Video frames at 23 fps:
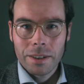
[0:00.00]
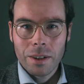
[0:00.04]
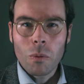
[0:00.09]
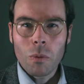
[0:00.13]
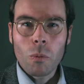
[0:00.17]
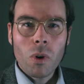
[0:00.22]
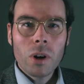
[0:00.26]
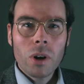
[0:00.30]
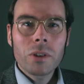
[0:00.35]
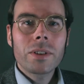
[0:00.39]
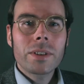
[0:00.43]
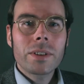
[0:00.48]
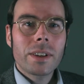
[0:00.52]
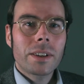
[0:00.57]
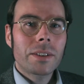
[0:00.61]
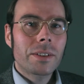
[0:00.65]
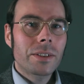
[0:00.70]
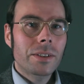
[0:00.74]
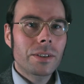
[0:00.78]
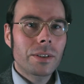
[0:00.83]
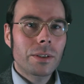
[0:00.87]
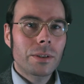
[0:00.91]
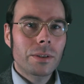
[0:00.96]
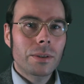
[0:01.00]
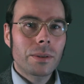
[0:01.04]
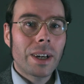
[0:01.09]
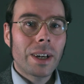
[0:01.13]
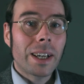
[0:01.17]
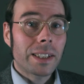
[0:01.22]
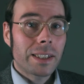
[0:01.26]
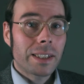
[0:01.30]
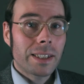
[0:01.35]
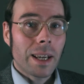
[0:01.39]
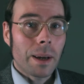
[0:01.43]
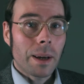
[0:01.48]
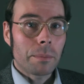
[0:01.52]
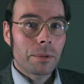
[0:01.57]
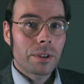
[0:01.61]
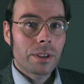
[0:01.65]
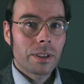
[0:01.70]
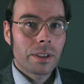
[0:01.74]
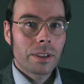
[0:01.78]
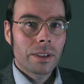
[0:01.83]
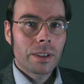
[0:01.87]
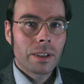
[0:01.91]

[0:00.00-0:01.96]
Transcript: wants us to accept,